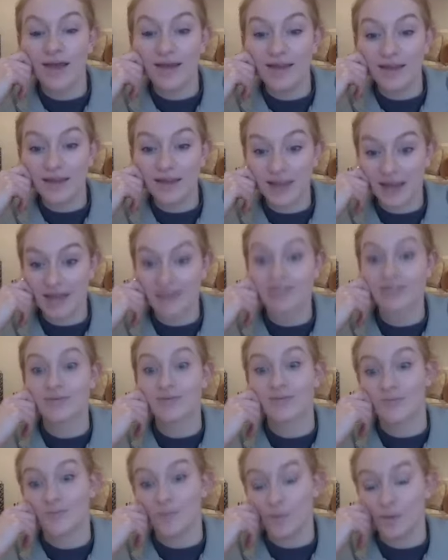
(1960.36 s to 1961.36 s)
Yes,
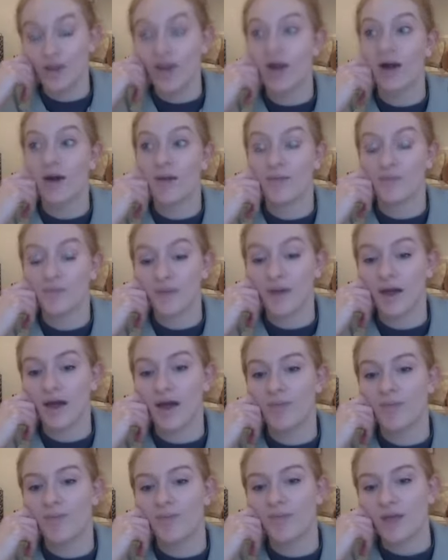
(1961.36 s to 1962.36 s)
we are.
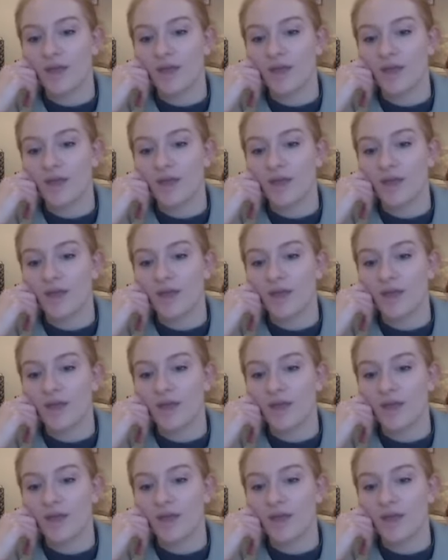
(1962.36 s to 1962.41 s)
Although